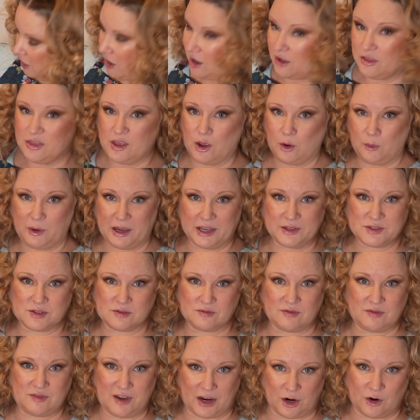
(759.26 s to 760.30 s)
Although it's
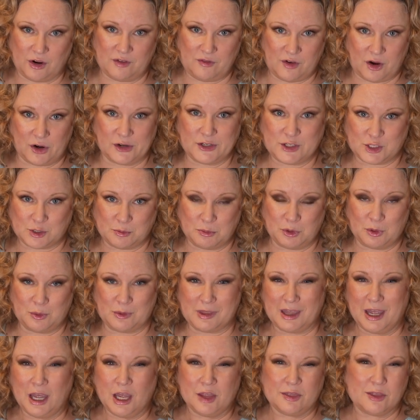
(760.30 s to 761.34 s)
very, very smooth,
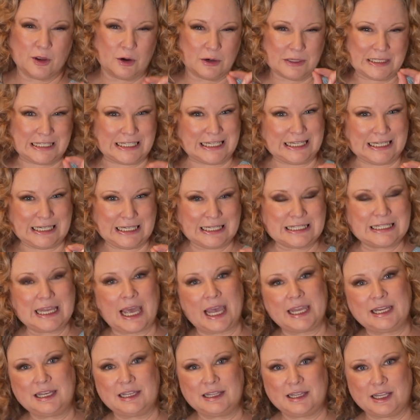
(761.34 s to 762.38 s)
there are teeny
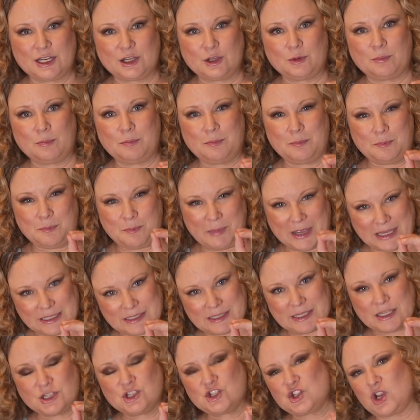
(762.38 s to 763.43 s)
tiny little bits and